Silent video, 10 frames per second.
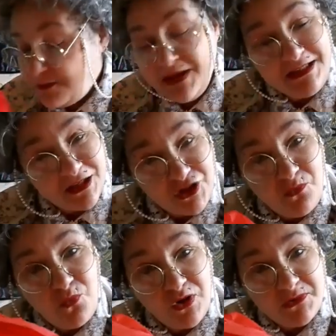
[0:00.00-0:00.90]
mind I
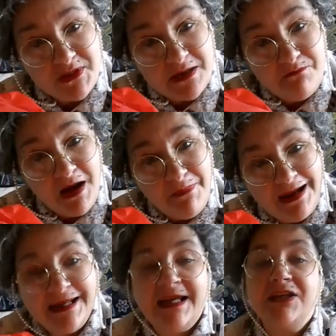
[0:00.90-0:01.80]
done what was in my
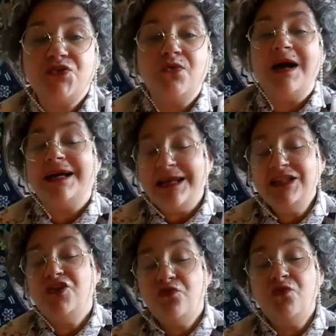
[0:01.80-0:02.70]
bag, so I
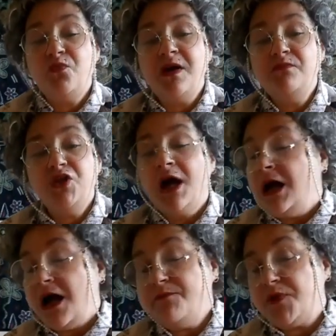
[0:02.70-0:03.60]
kind of know what I'm doing.
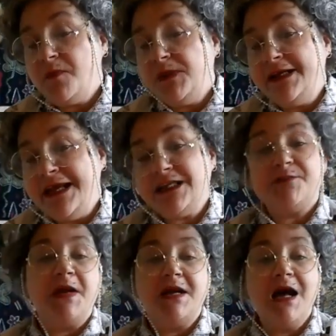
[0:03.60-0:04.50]
I'm probably an
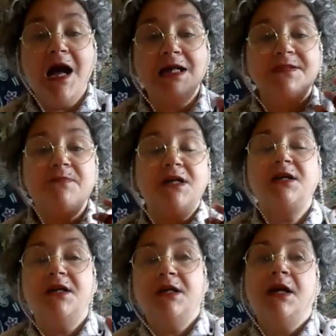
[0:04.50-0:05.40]
expert at A S M R.
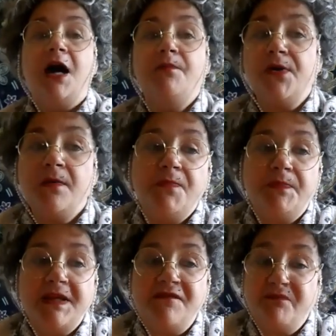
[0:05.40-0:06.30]
I'm
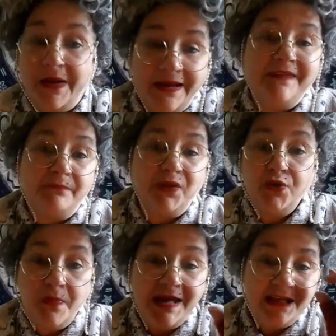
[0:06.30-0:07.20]
probably even better than
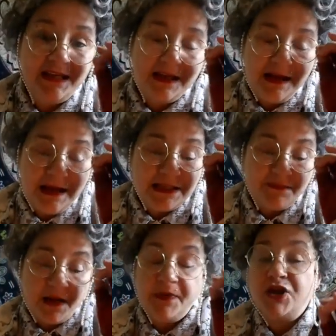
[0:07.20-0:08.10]
Blueberry at A S
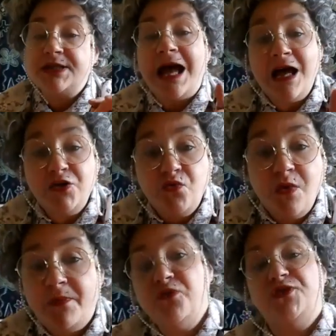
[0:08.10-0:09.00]
M R because I know
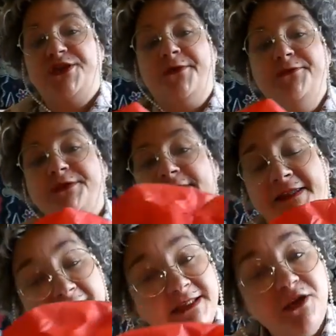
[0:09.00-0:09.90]
about sounds.
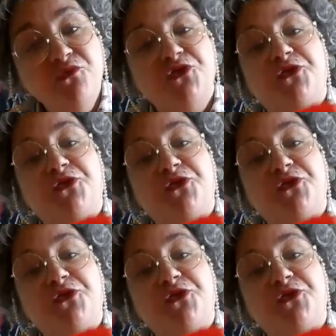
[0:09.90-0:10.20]
This sounds